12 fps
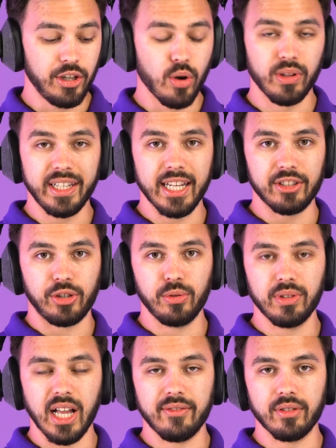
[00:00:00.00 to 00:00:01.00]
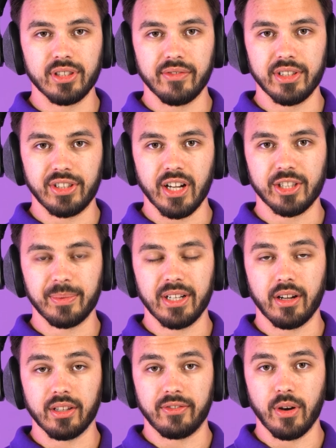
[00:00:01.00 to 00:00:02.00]
You only get two levels of
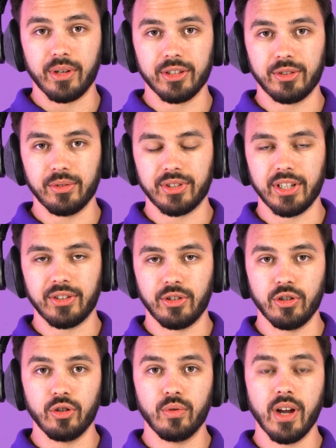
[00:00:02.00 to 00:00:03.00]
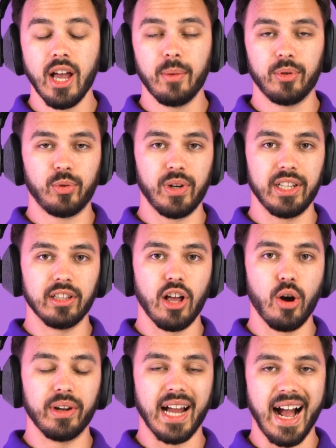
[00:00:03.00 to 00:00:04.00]
adjustment on the Focus UC2 between
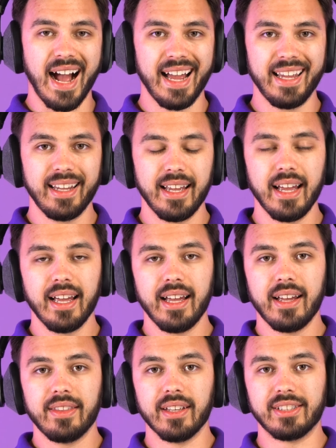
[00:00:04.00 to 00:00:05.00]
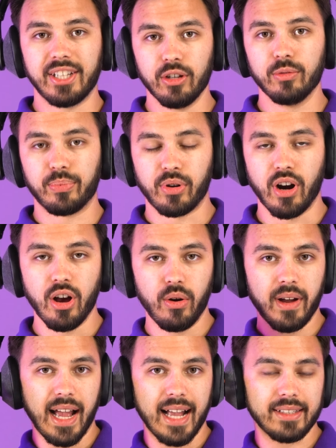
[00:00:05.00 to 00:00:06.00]
low and high. The Tilde
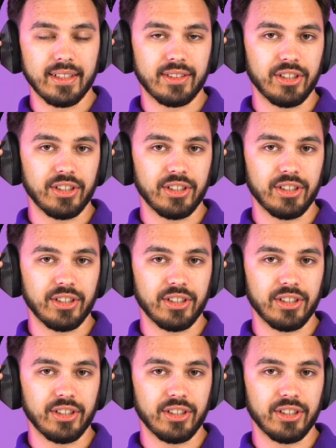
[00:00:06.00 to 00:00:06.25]
Pro has this